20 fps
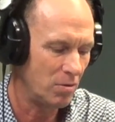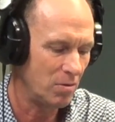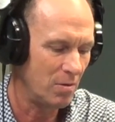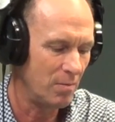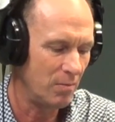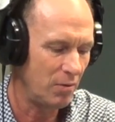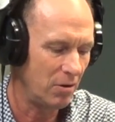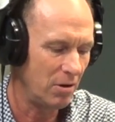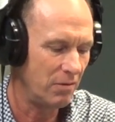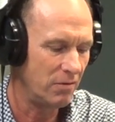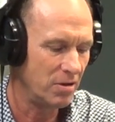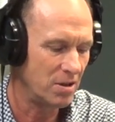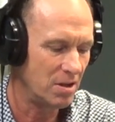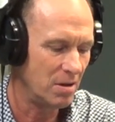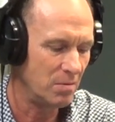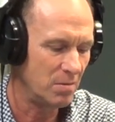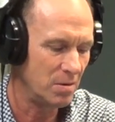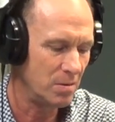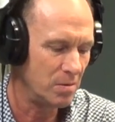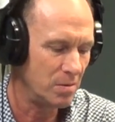to improve the
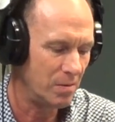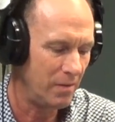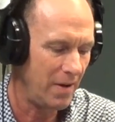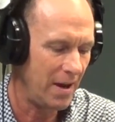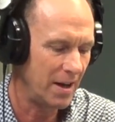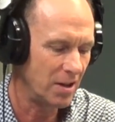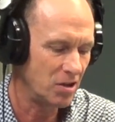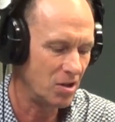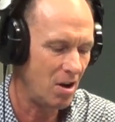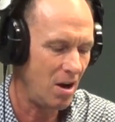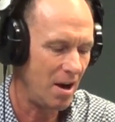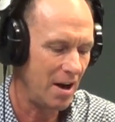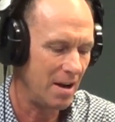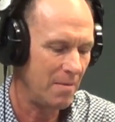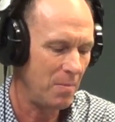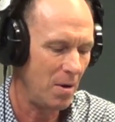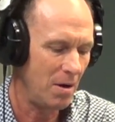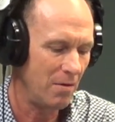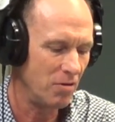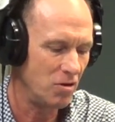symptoms of anxiety
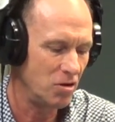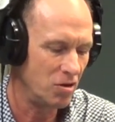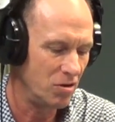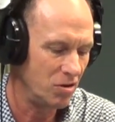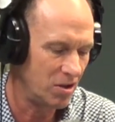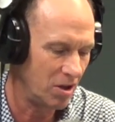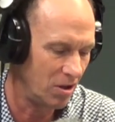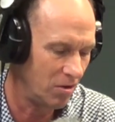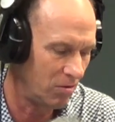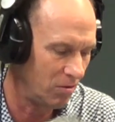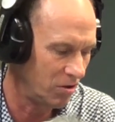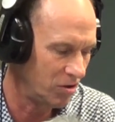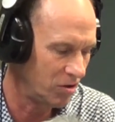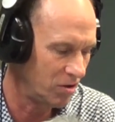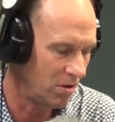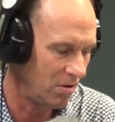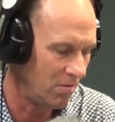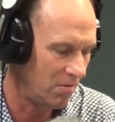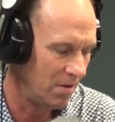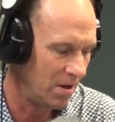by reducing
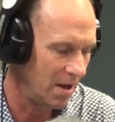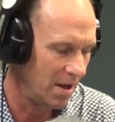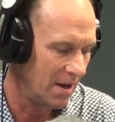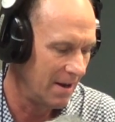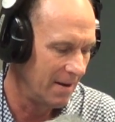cortisol,